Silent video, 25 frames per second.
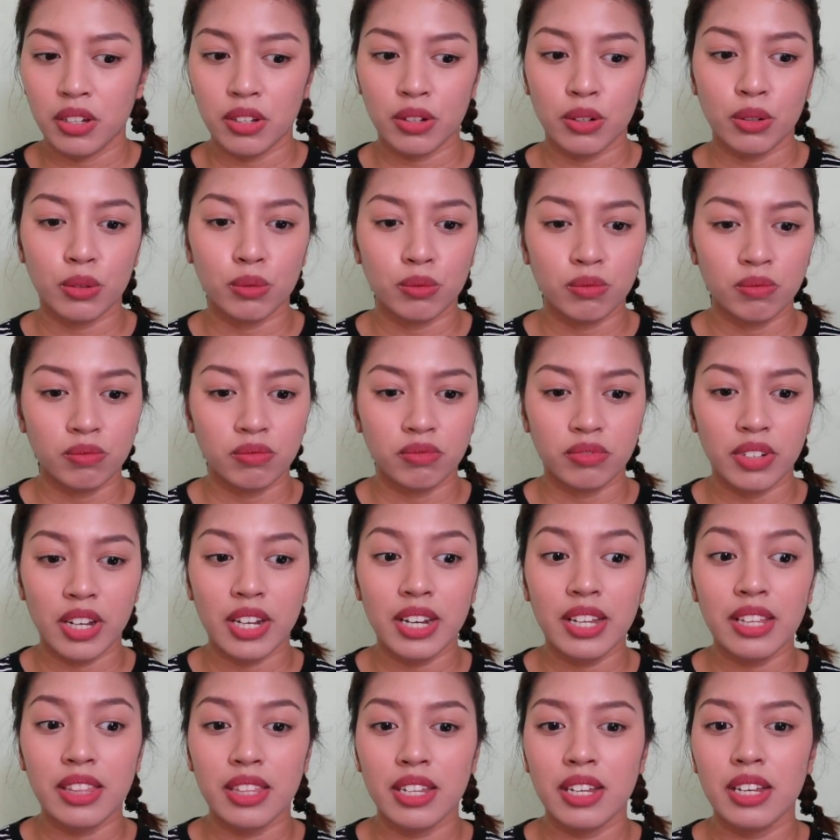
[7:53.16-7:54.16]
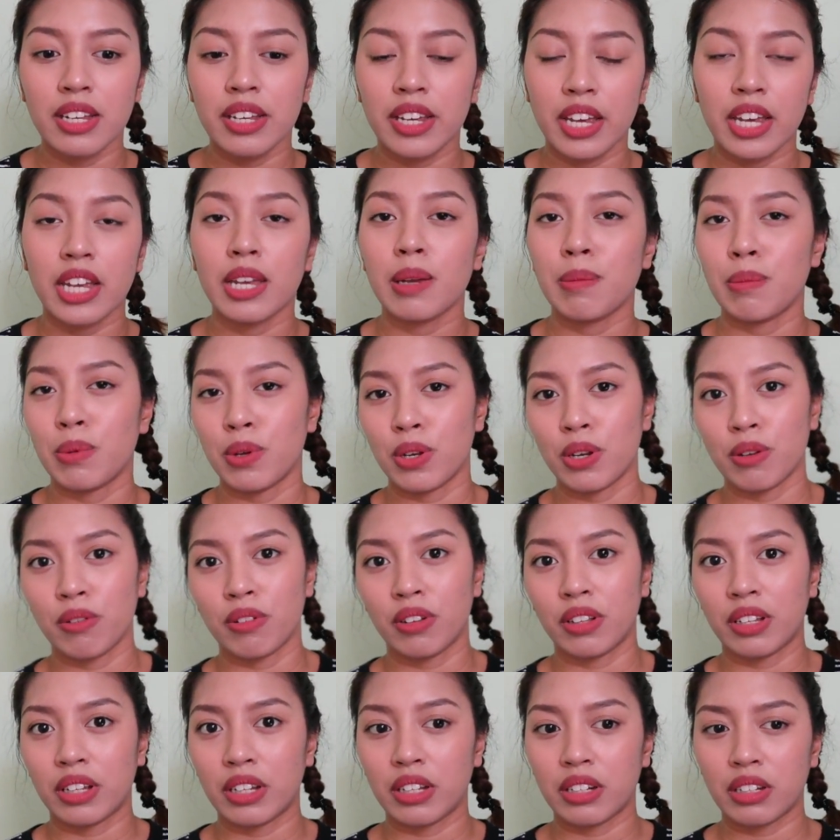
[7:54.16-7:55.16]
you know, anything K-beauty
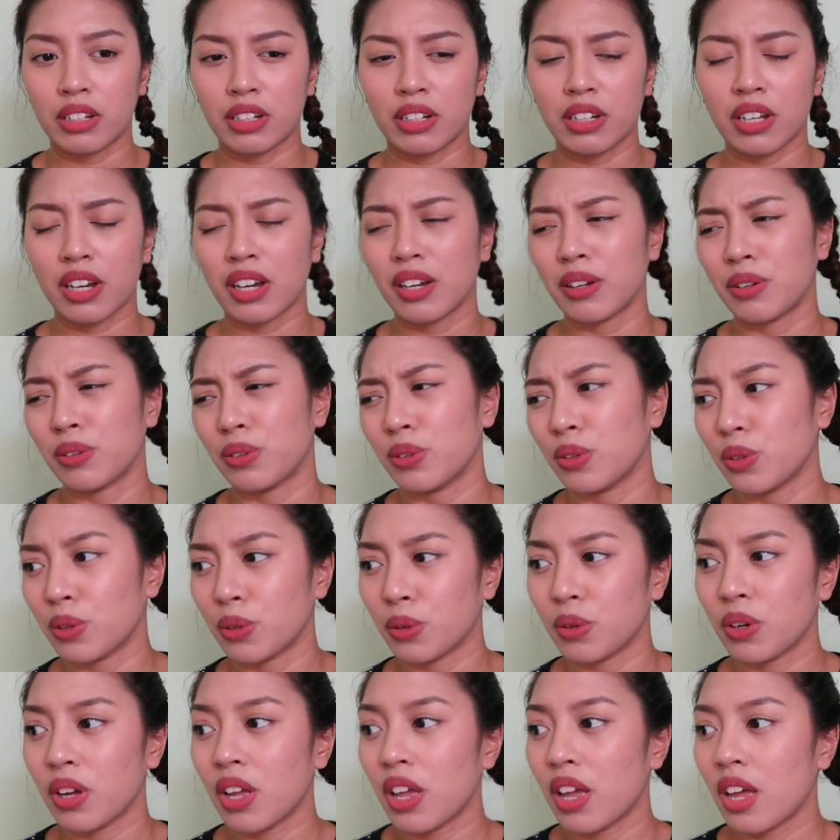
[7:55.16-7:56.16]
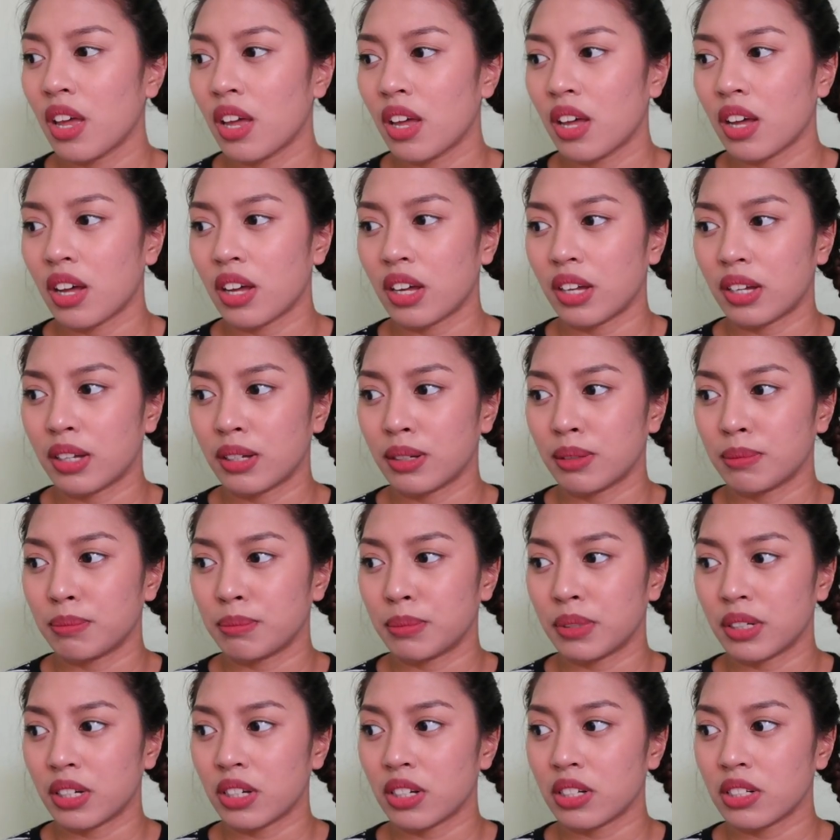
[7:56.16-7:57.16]
related, I don't
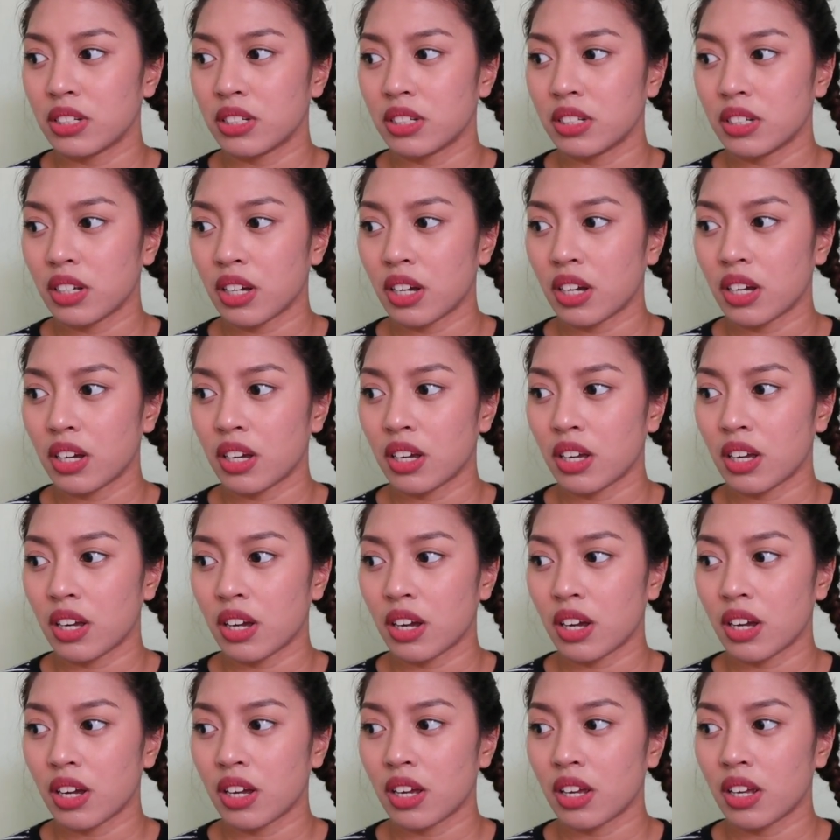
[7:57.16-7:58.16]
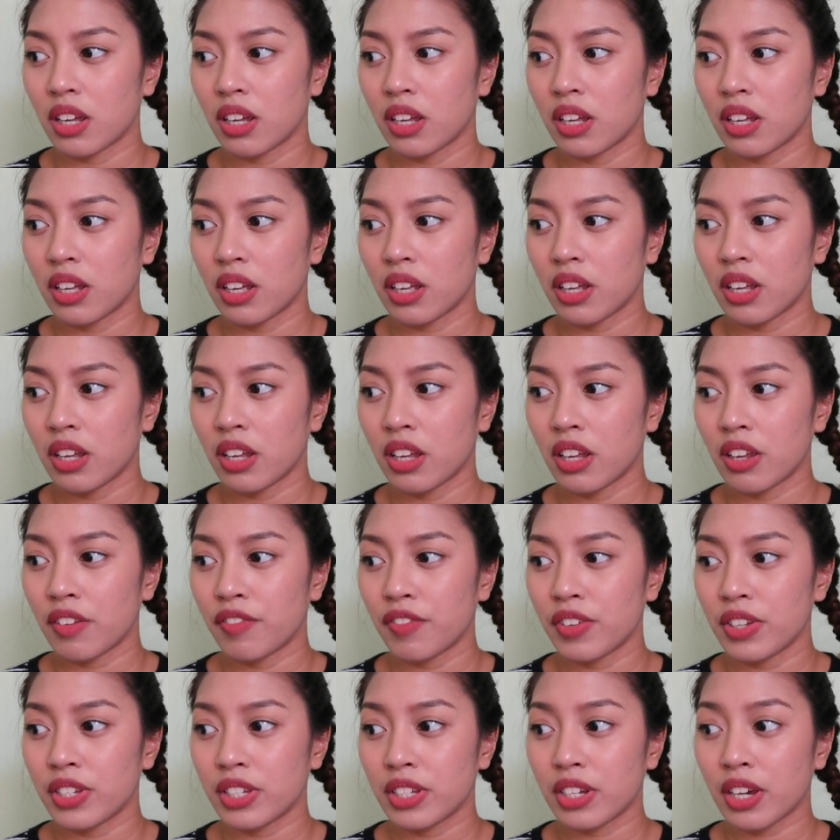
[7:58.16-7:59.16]
know. But
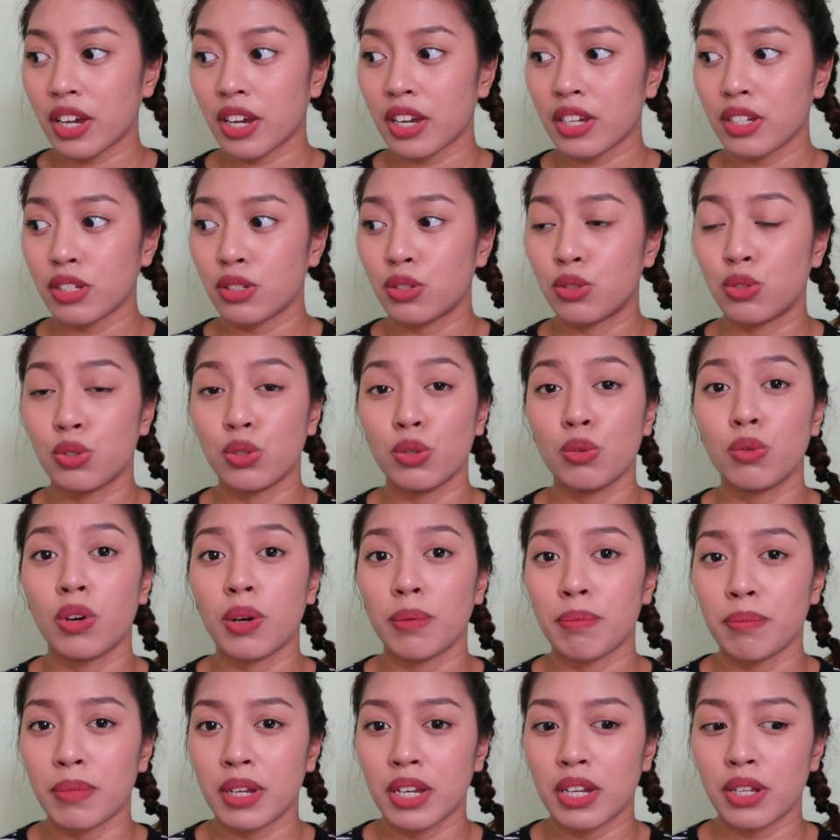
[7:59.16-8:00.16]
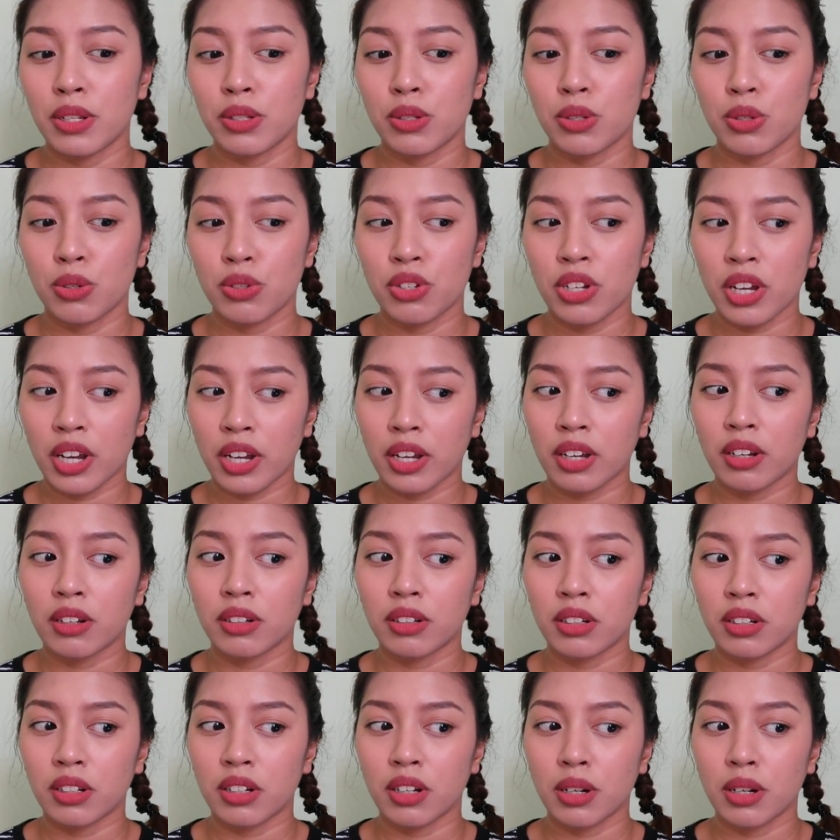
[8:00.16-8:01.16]
if you guys do want me to check out